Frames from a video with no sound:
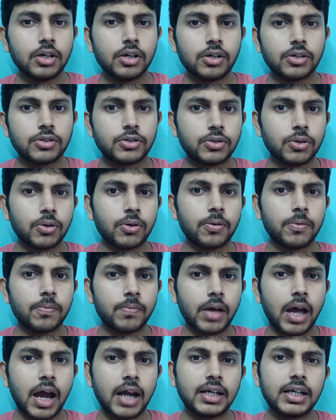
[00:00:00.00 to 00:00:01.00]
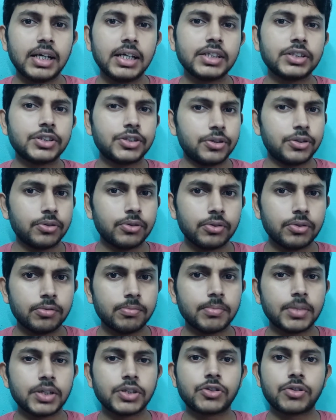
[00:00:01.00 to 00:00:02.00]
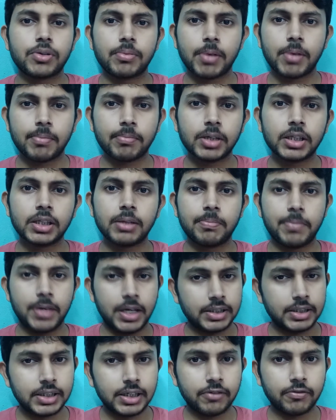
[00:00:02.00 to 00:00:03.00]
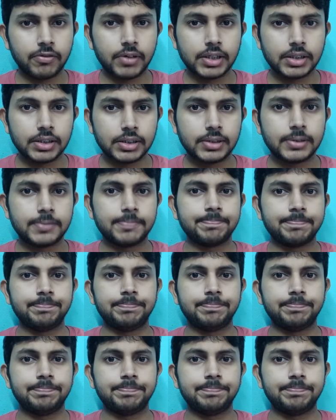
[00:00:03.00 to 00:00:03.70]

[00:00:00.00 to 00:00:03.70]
So at least you must remember the basic ones.